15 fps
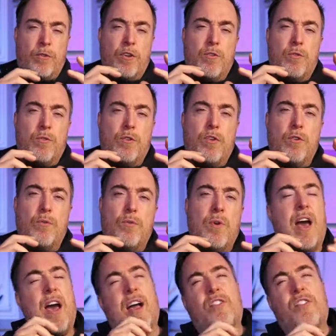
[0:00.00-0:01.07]
You
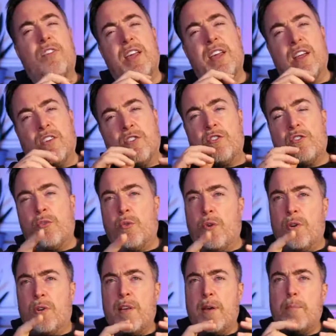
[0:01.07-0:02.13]
actually
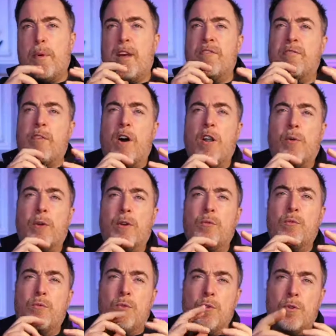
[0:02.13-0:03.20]
ensure that by following
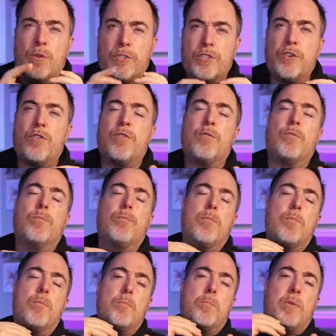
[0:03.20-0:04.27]
rules, you're
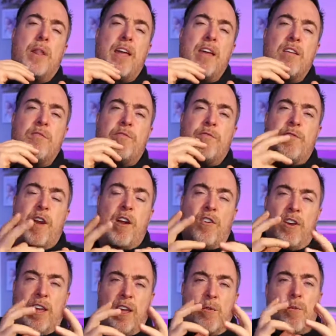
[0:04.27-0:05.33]
playing
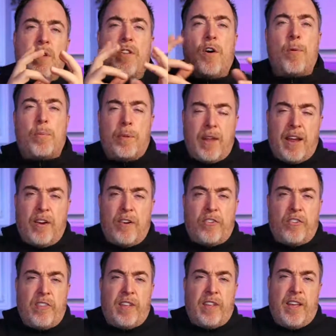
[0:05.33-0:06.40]
fairly with all players
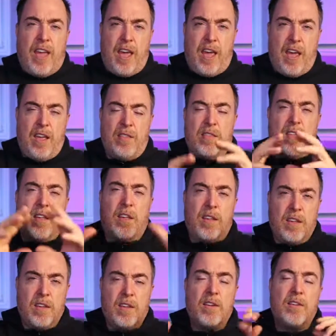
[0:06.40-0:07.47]
in the in
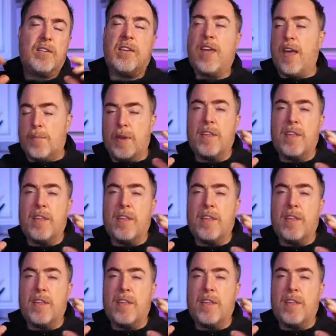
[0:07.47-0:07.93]
the